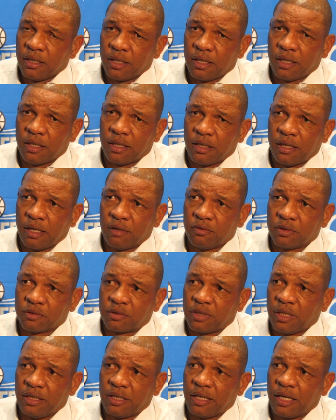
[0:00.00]
I will
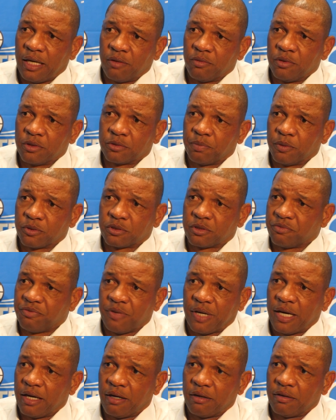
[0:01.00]
tell you that. We're supposed to
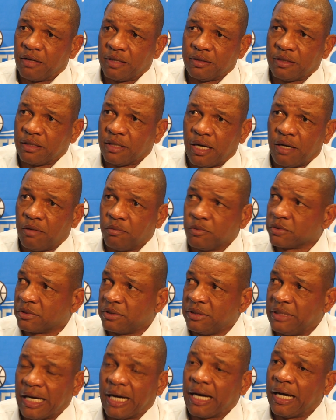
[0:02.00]
foul. I
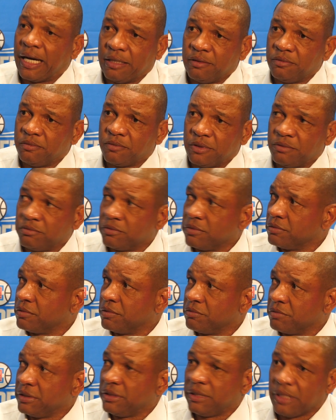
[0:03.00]
almost died when
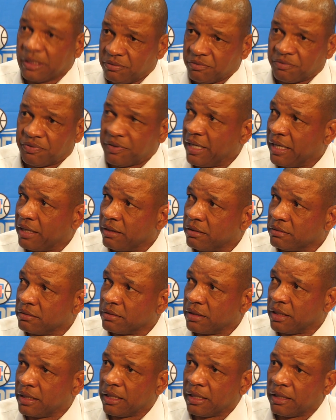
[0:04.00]
we didn't foul.
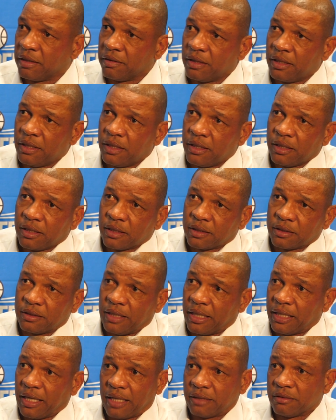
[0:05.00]
Because
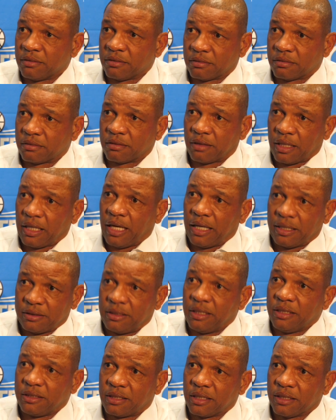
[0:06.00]
they got a
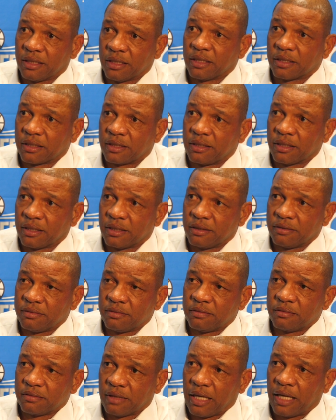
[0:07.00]
decent look,
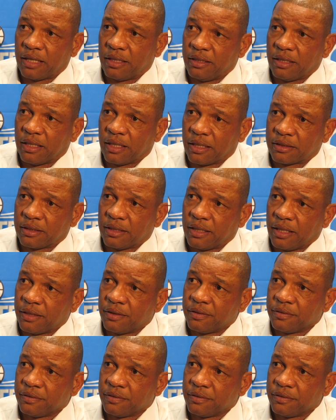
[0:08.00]
and I didn't like that.